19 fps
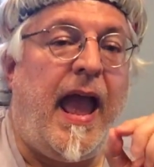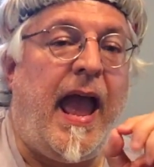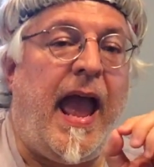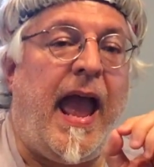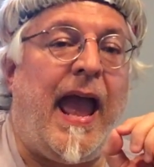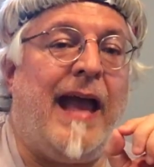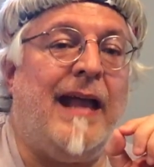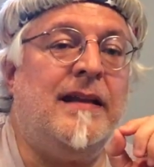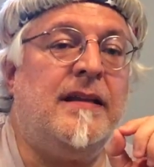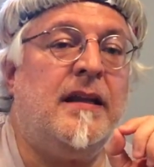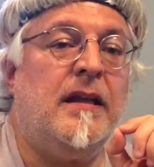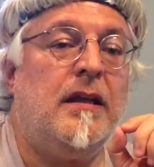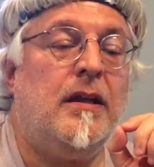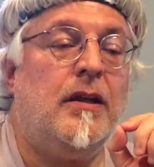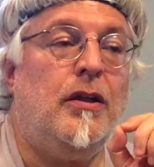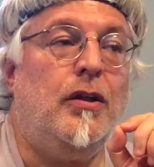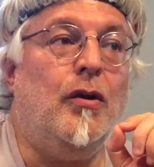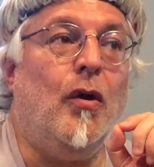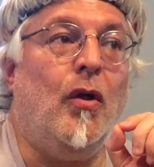And
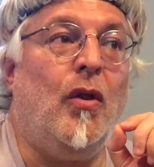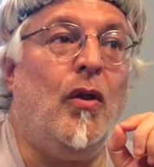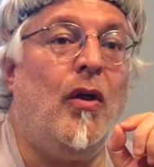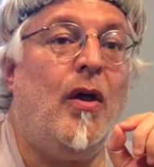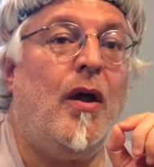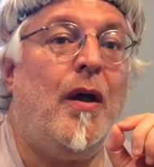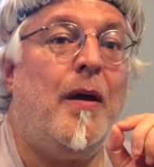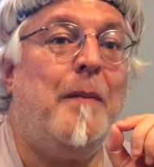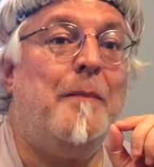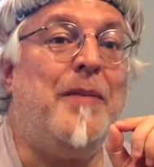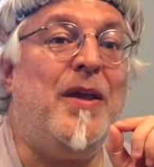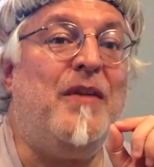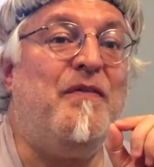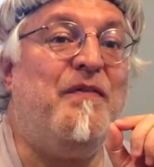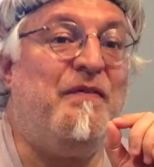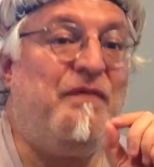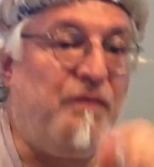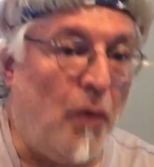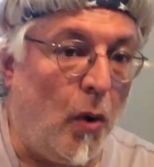you'll be
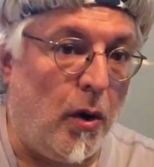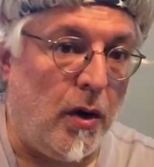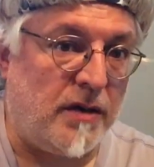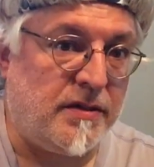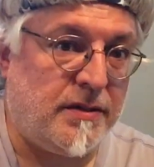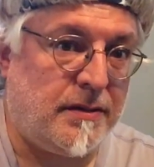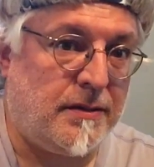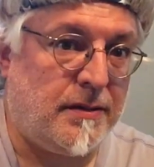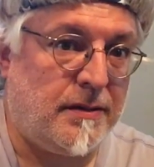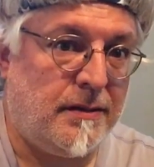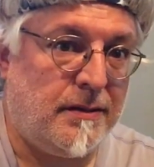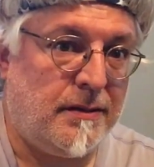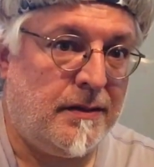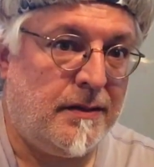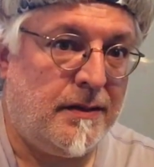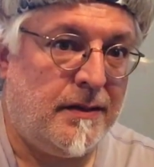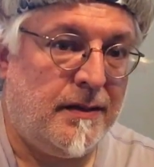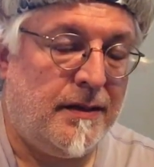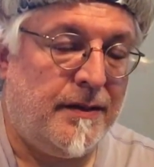forced
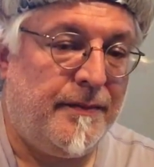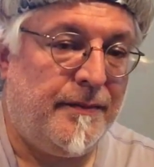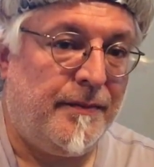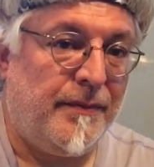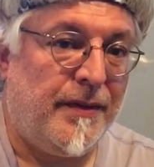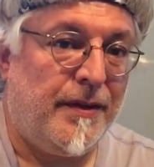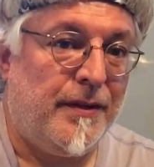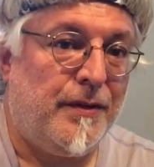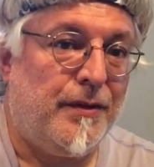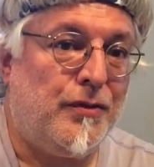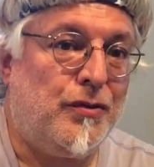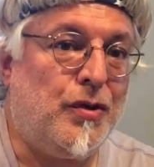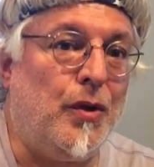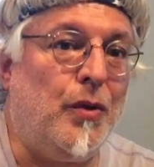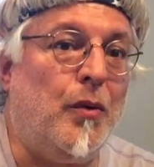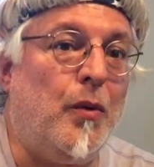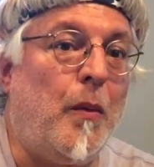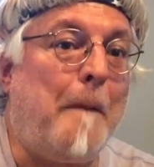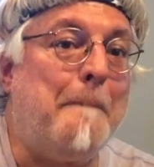
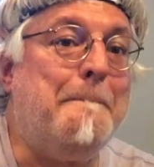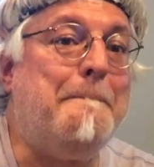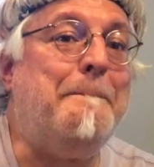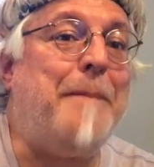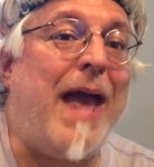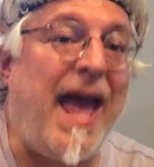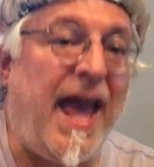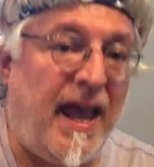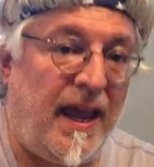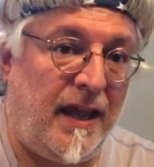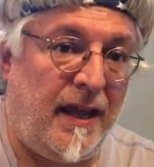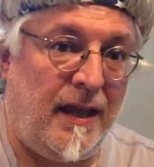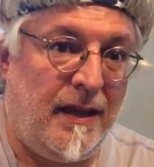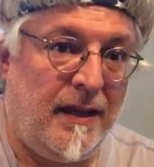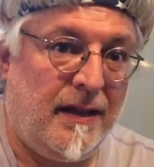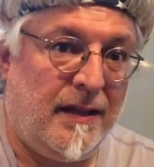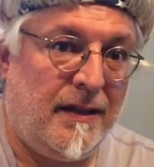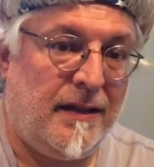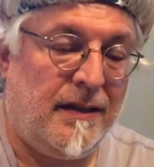to beg
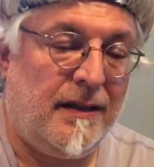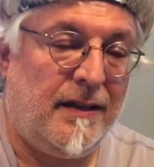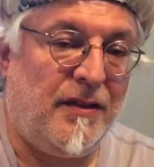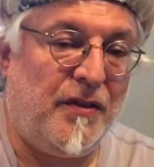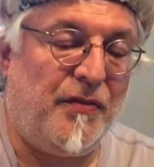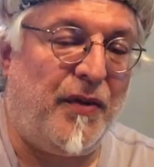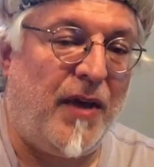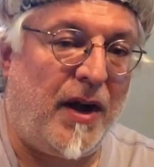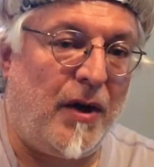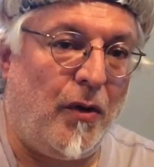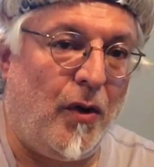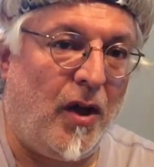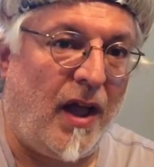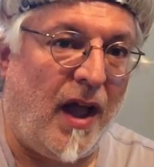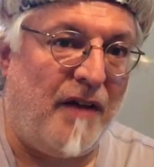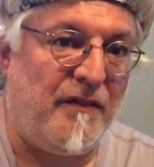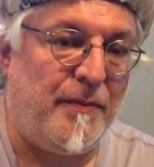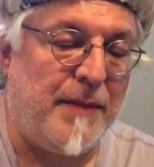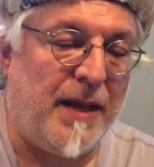the federal
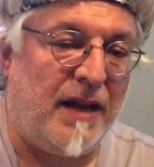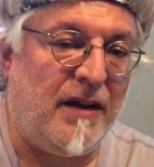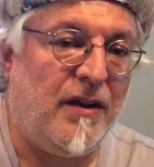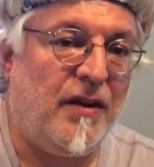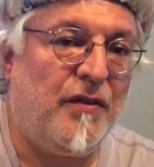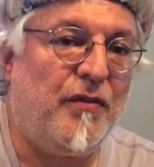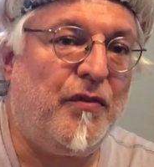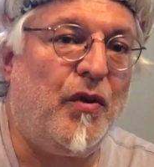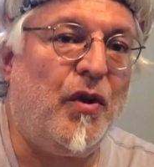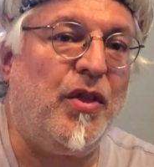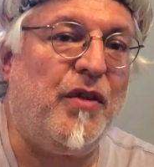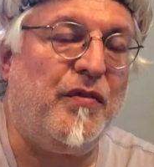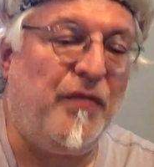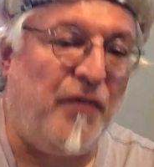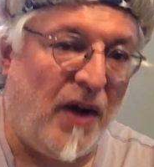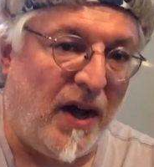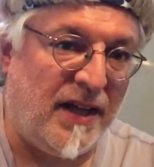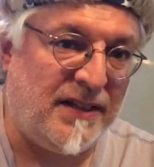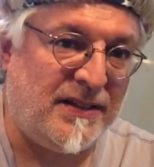government for the
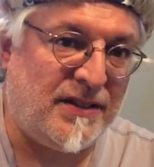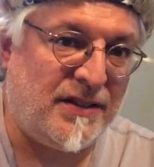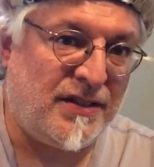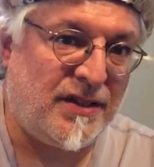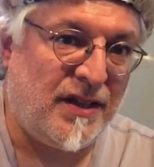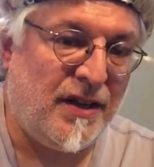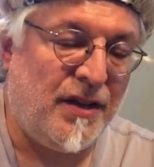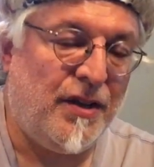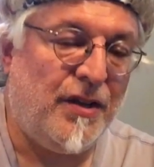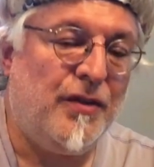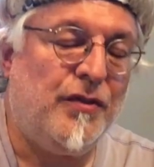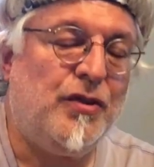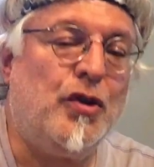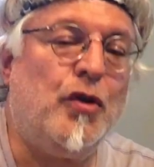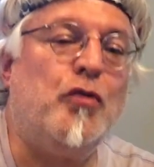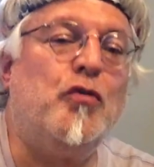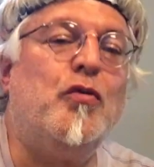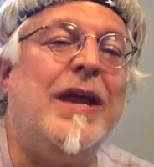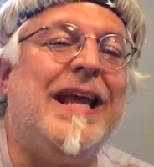funds
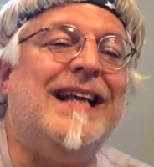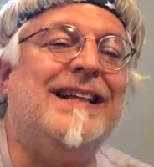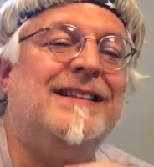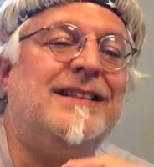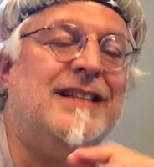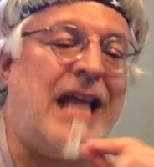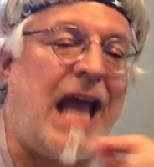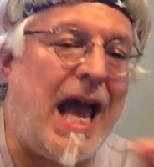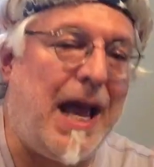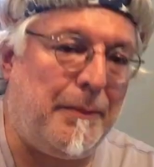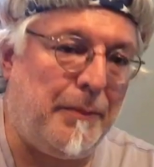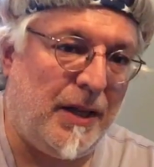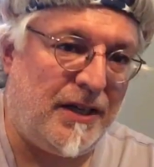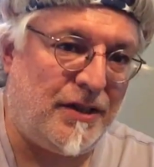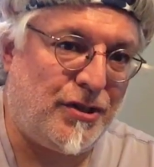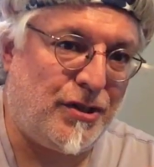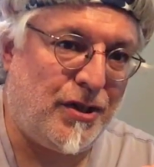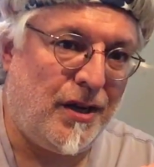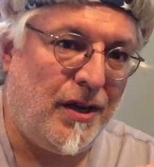to
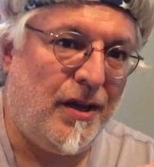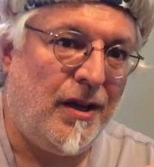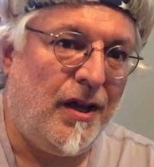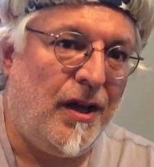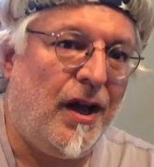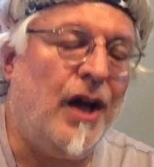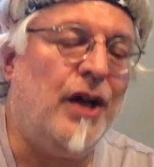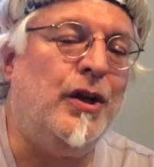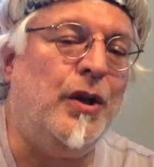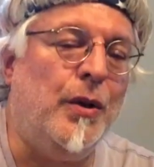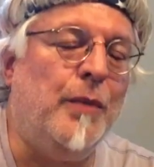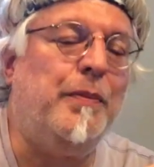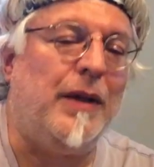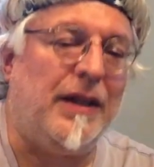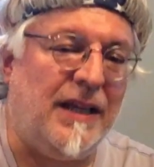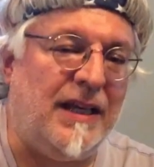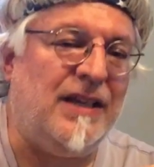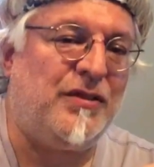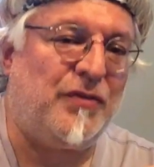reestablish a new
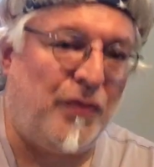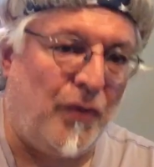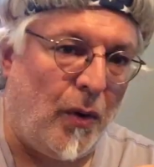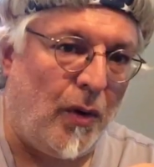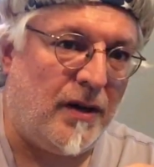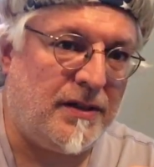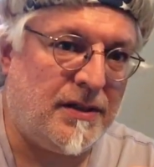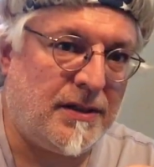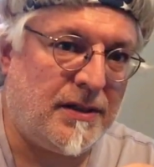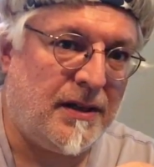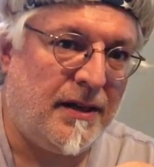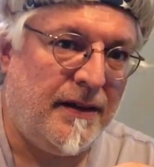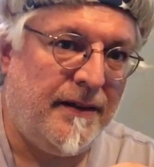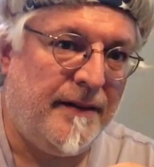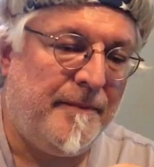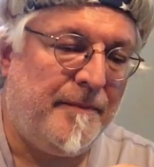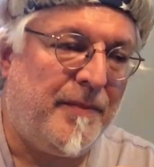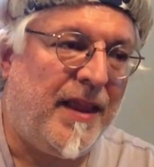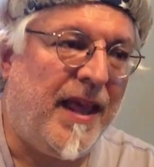police force
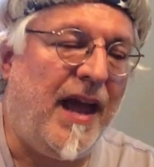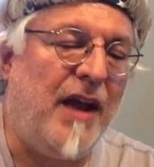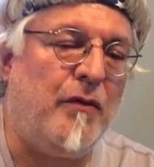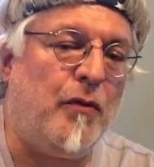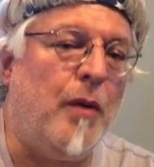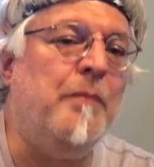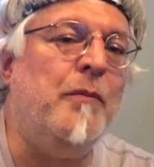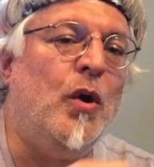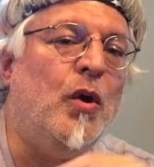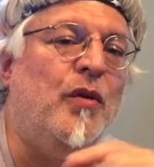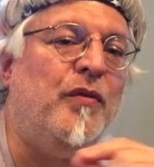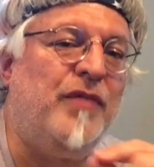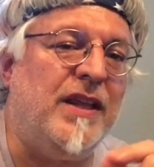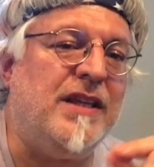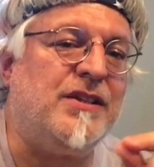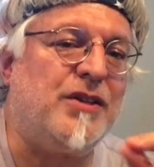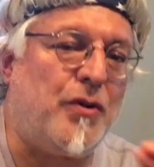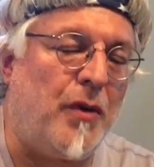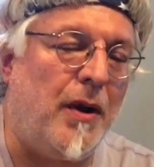and remove
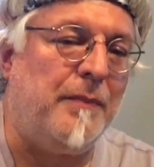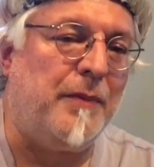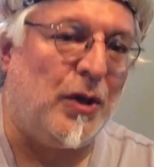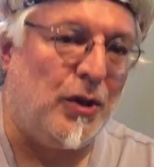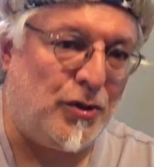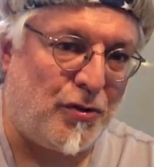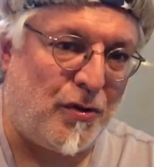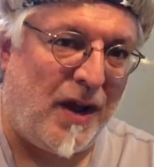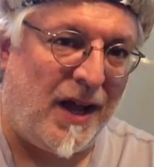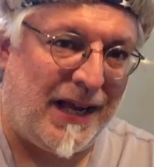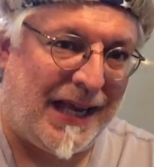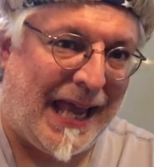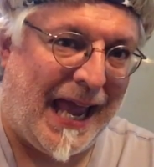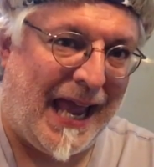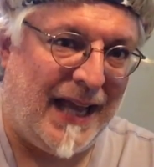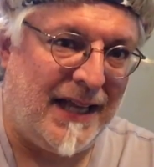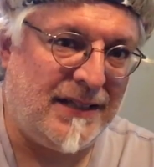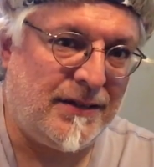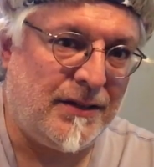these criminal drug
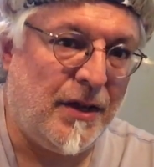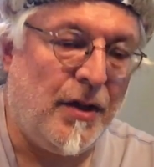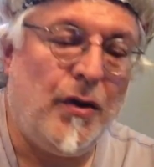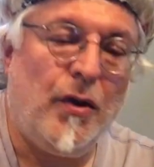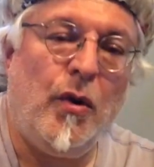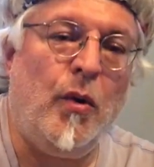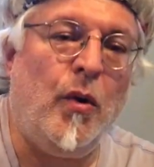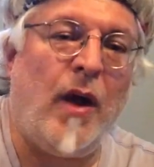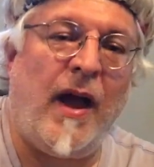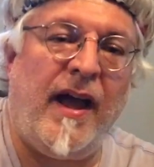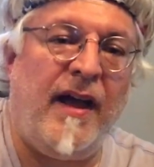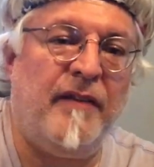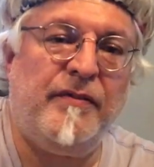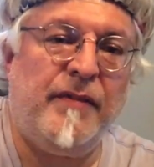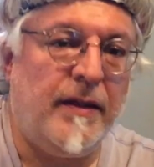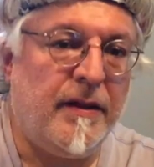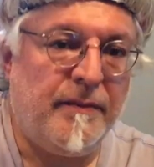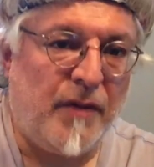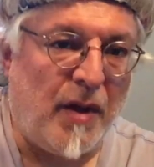gangs who
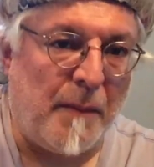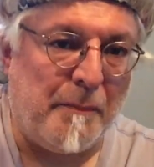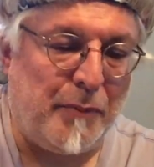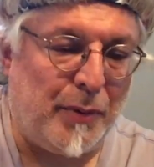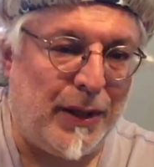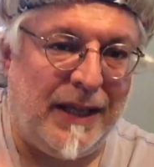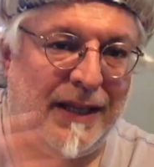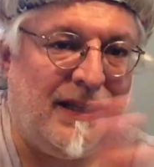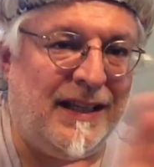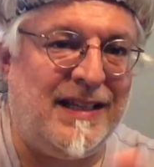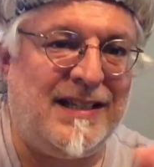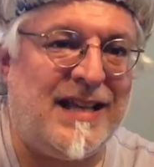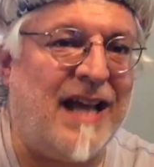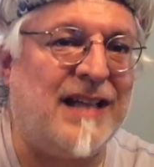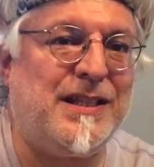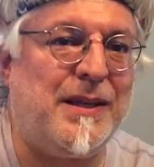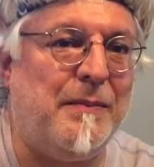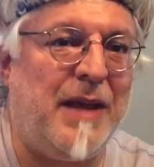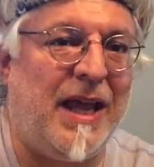have completely
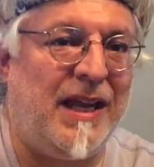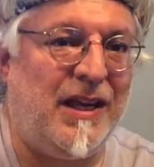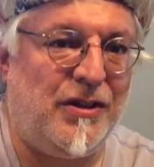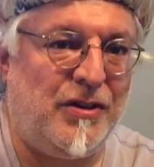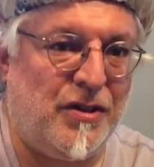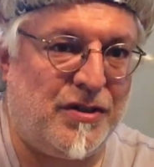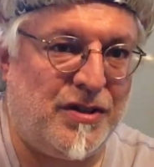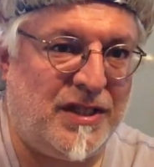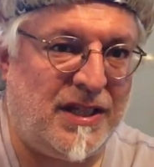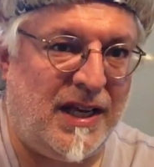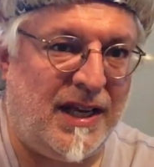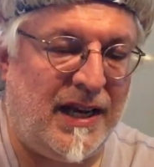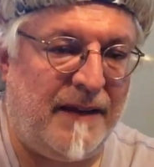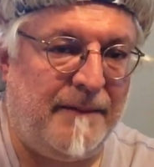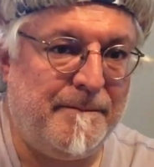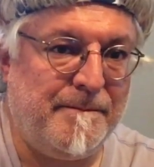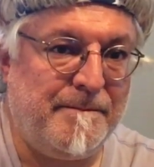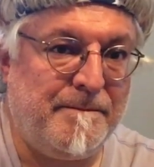decimated your city.